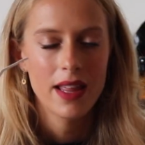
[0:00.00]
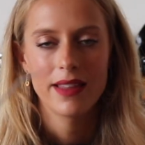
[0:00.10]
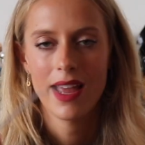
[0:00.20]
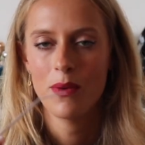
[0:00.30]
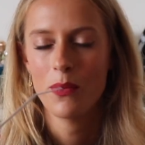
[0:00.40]

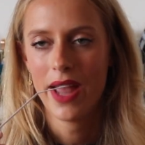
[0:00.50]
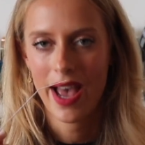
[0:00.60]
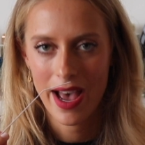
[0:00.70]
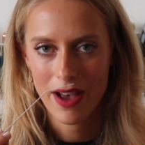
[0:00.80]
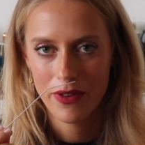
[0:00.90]
Then we
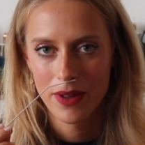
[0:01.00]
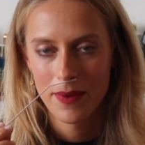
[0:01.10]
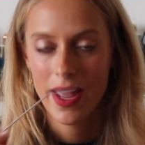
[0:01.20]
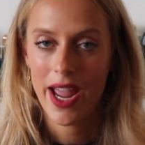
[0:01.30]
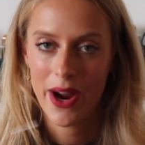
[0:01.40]
have
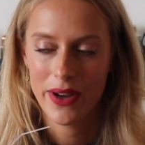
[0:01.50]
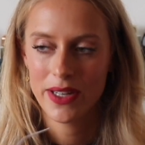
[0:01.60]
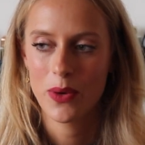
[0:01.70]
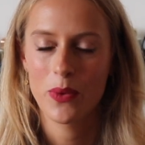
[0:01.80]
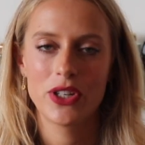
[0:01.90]

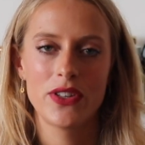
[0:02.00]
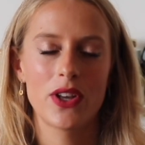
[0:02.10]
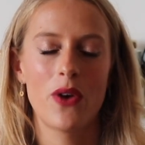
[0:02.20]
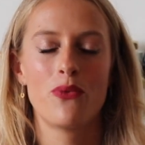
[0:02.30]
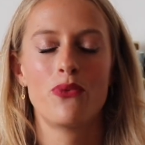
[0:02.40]
Harrod, which
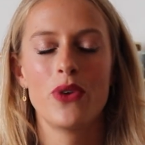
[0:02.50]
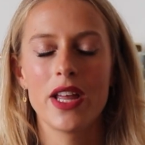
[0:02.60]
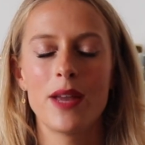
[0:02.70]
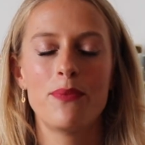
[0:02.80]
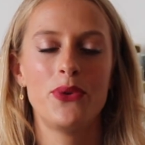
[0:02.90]
is a
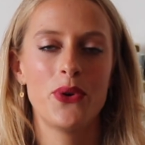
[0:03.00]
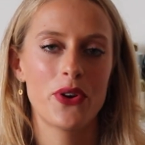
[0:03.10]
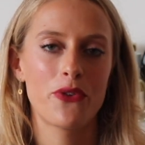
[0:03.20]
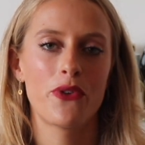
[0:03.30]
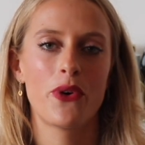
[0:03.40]
really
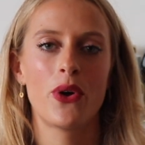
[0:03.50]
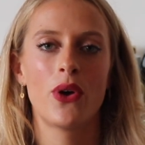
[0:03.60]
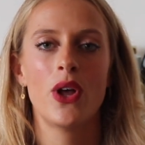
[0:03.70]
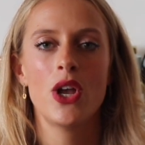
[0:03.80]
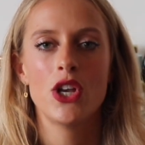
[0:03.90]

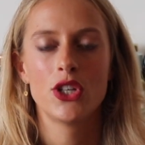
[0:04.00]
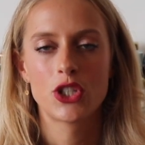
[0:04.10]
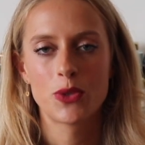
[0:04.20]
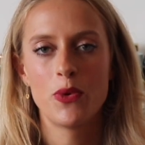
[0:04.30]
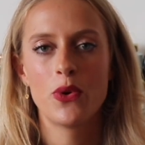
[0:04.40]
beautiful
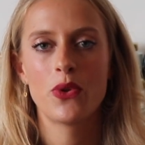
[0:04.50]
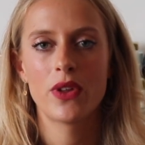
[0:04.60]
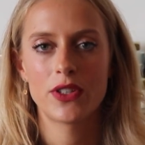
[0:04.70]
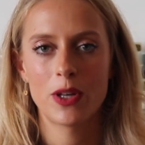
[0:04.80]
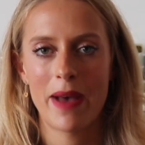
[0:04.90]

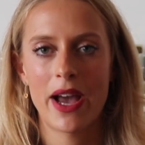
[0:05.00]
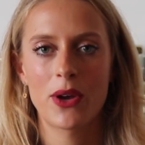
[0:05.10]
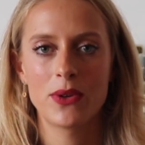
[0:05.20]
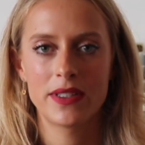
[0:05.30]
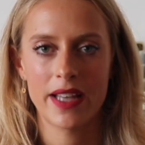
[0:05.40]
smooth
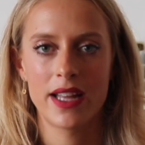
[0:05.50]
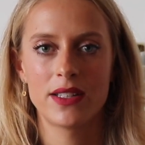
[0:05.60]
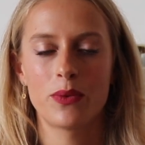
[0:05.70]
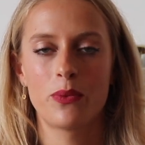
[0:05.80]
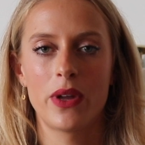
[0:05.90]
tobacco
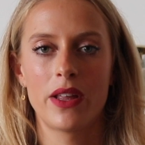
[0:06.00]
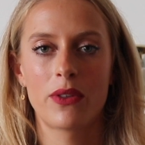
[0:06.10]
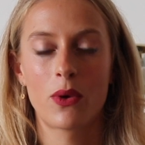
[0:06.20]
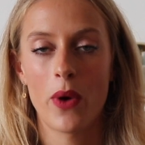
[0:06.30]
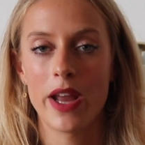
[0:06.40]
scent
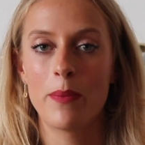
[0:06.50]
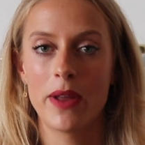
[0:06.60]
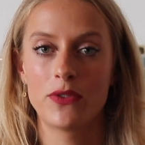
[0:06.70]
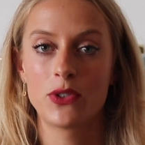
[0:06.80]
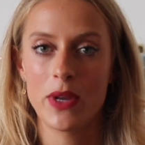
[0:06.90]
with quite a
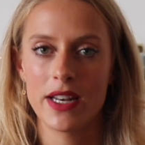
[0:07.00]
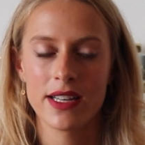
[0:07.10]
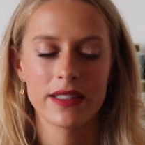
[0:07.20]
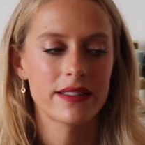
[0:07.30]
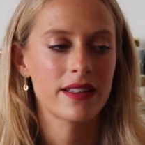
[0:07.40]
bit of
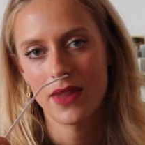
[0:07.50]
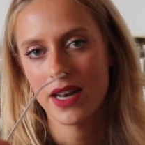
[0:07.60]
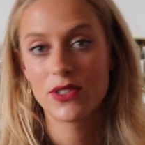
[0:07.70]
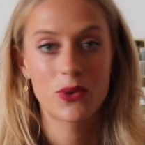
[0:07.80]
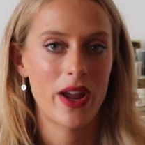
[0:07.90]
sweetness
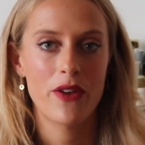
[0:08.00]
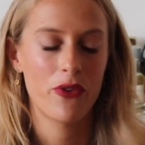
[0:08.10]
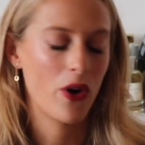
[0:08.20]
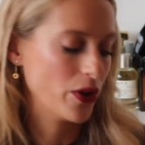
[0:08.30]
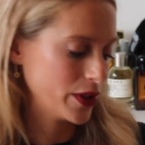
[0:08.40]
that is great
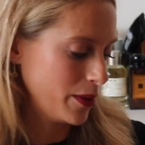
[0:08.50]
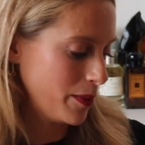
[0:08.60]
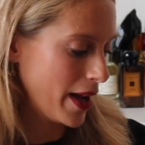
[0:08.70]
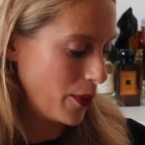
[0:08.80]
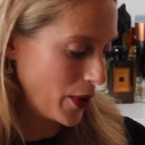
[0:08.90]
for
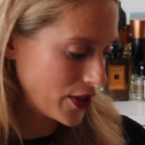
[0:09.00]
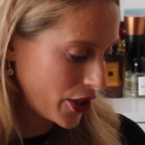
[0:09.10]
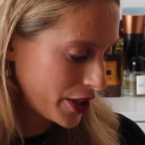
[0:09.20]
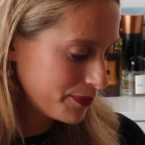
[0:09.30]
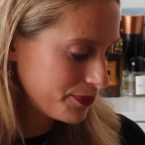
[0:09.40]
autumn and
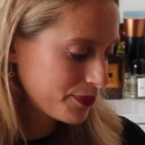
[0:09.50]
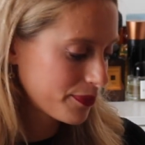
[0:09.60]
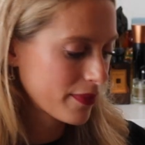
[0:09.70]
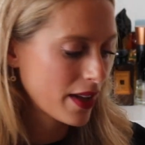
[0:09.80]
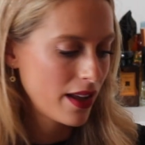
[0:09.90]
winter.
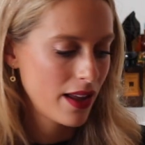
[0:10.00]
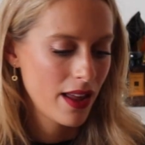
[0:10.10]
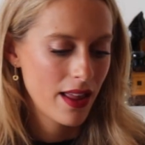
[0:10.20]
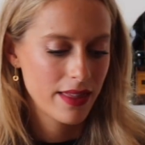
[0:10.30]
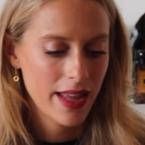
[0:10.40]

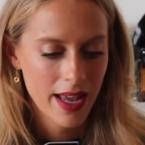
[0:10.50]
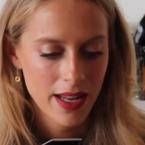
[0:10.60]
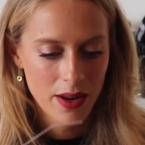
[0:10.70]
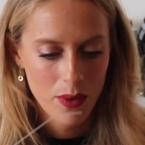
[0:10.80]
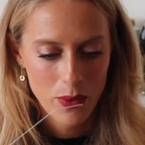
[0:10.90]

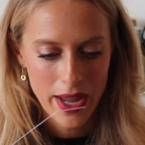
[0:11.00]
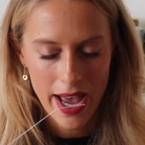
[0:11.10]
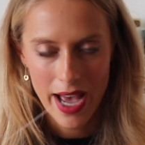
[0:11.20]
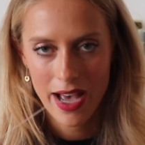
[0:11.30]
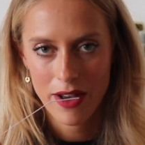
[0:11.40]
Then we
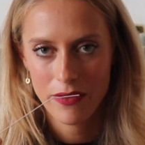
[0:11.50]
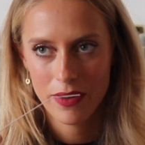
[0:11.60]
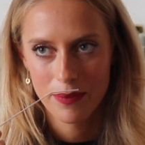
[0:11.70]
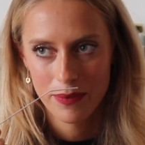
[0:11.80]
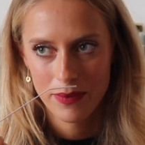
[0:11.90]

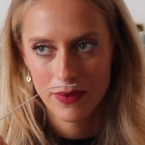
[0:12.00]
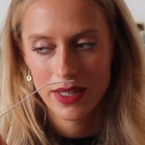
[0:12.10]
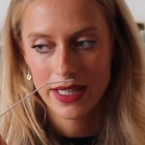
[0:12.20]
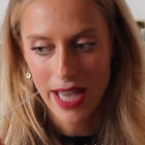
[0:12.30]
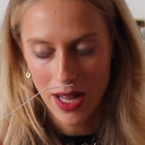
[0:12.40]
have
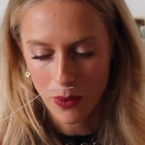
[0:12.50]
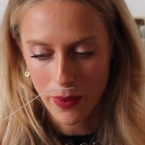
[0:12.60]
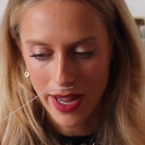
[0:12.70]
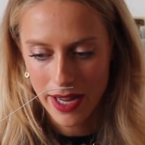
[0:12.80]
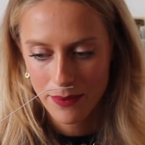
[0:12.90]

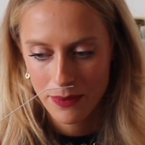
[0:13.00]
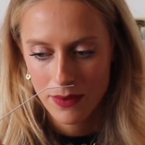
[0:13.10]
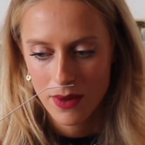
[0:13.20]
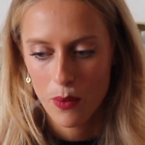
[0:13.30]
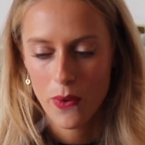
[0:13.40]
Galloway,
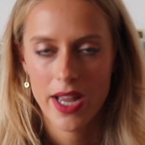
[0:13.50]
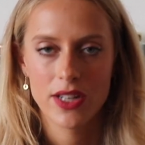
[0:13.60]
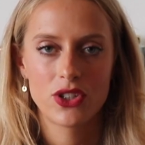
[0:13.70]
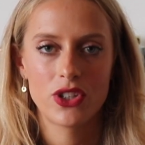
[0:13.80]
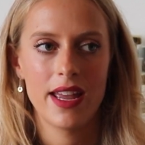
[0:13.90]

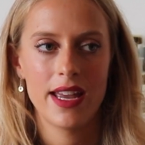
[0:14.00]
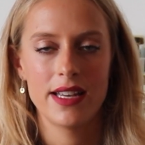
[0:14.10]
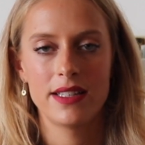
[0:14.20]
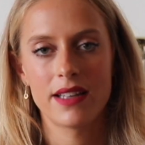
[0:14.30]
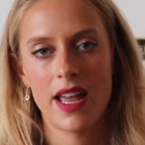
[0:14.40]
which
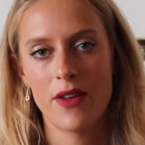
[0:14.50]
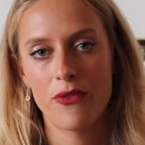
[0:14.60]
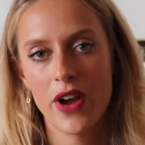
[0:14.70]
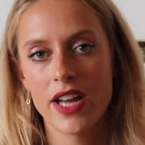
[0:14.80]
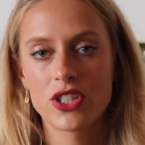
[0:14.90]
is a
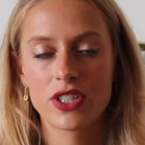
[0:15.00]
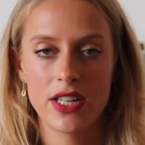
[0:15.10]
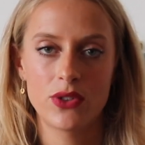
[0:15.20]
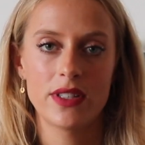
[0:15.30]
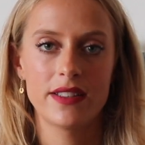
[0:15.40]
fresh
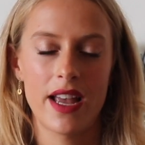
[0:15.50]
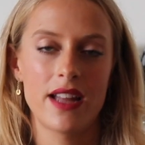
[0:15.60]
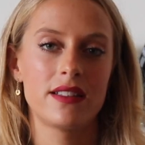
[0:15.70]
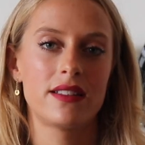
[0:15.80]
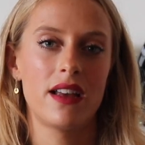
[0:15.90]
citrus
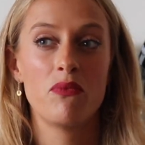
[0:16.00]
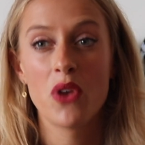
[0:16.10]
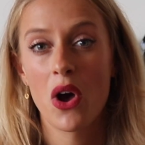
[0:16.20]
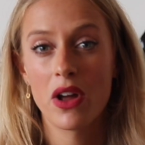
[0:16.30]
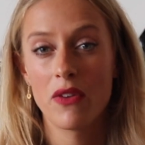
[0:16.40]
scent,
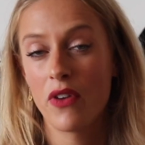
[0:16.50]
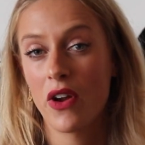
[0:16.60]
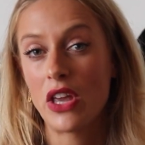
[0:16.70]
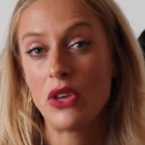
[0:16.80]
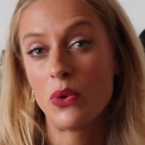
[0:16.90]
not a
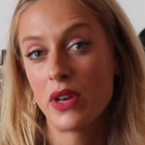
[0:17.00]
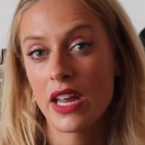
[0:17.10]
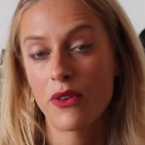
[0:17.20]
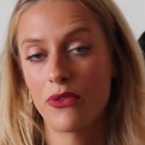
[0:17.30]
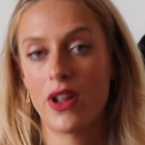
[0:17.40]
very
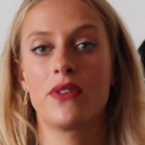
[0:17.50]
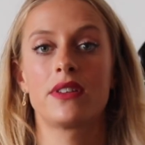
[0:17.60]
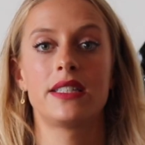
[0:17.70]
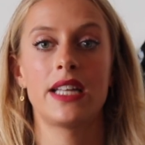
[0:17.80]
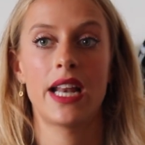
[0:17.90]
unique
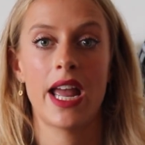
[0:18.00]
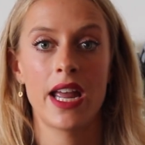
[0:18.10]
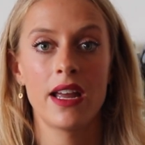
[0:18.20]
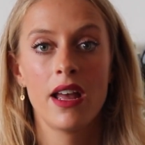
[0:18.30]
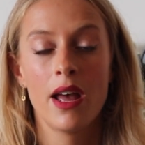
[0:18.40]
fragrance
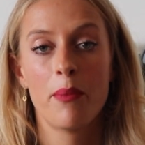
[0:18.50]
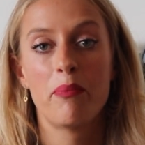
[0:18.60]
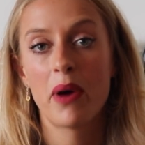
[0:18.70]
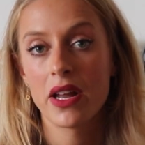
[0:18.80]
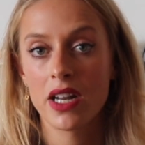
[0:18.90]
DNA,
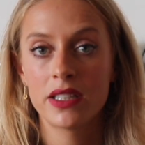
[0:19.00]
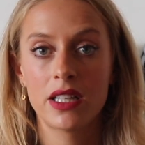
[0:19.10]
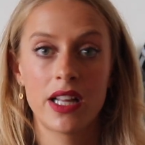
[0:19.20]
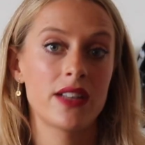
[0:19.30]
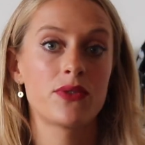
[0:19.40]
but
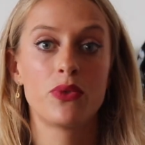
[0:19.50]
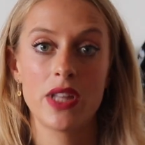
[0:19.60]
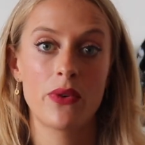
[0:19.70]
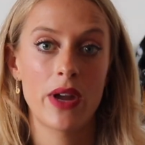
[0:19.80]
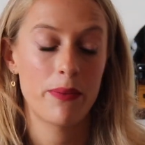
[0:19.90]
nonetheless
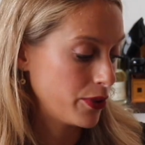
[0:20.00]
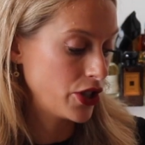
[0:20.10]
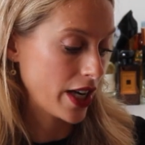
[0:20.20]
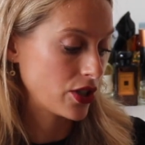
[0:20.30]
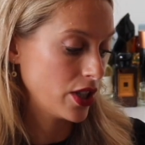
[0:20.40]
really great
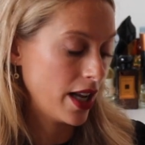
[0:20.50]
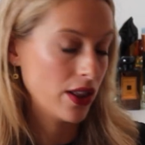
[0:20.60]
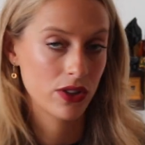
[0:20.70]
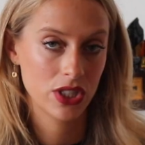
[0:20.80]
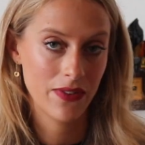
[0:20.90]
projection and
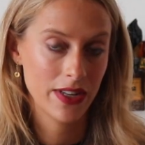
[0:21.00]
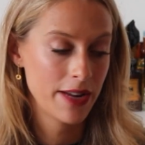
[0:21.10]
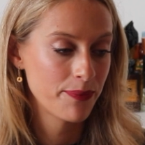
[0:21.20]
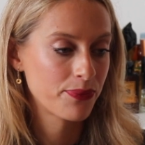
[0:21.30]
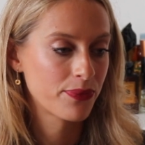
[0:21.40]

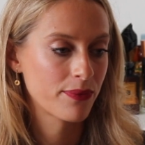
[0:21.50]
longevity.